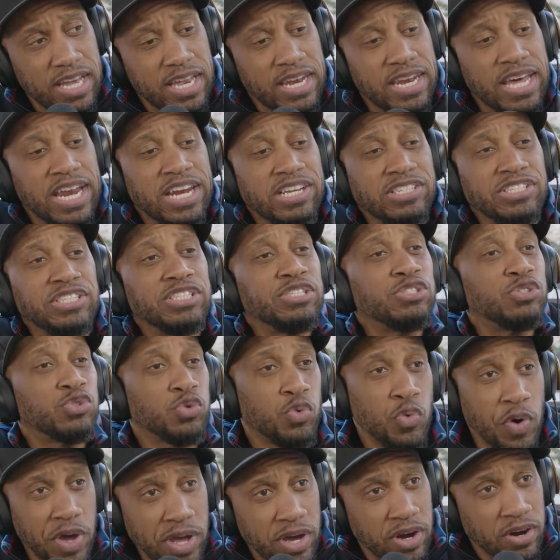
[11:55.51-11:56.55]
Now that she's
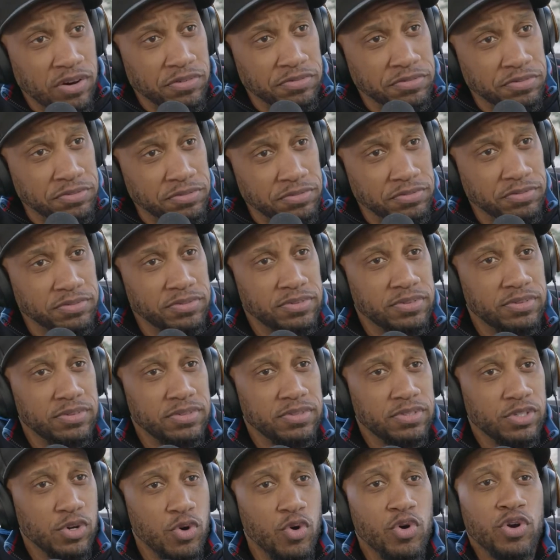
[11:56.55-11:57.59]
12,
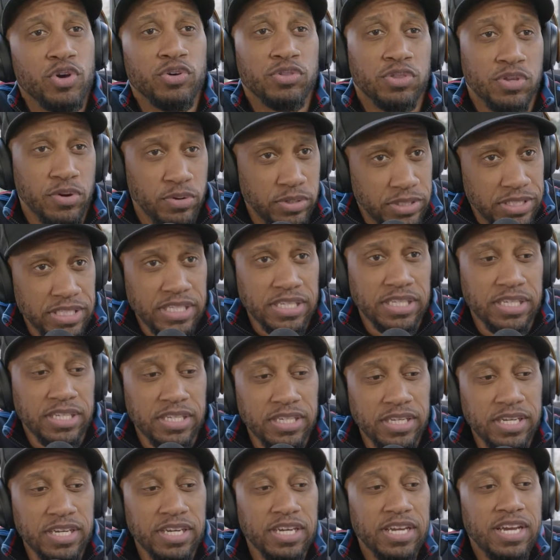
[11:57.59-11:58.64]
going on
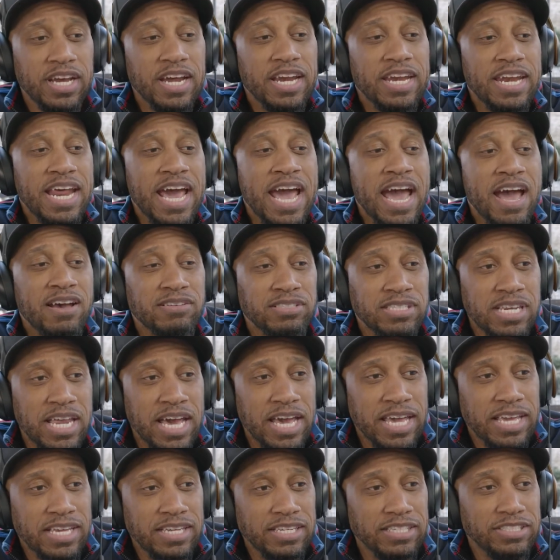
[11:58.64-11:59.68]
13, now it's
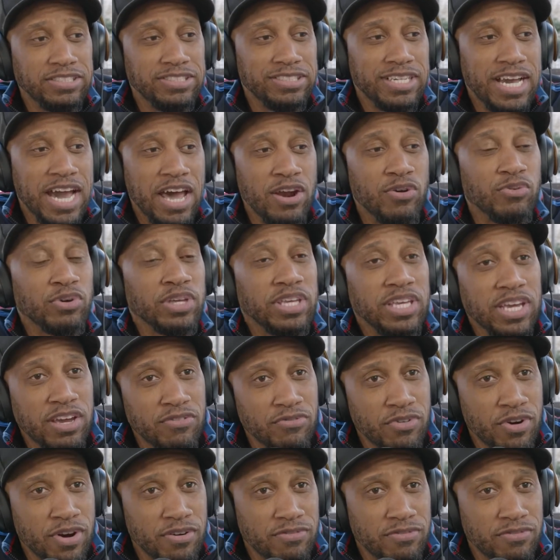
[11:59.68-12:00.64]
like, I don't give her